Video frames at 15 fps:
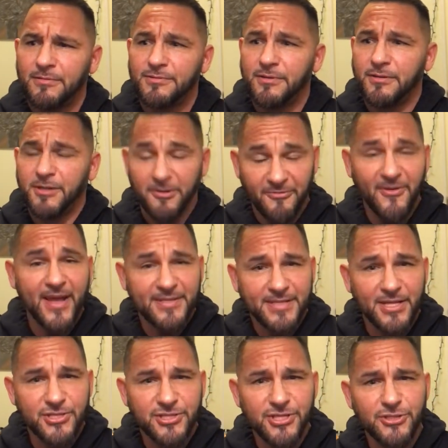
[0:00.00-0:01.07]
confess that
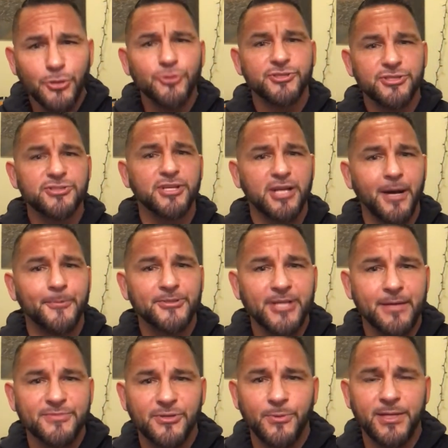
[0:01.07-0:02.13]
she uses a couple
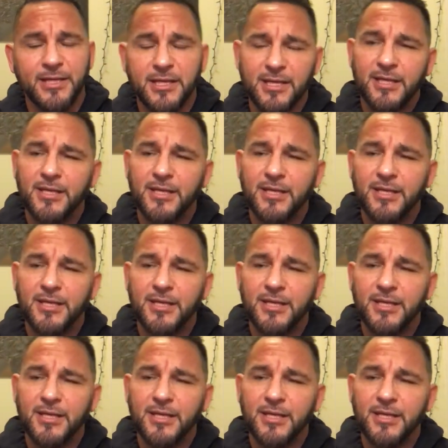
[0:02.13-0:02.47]
times a week.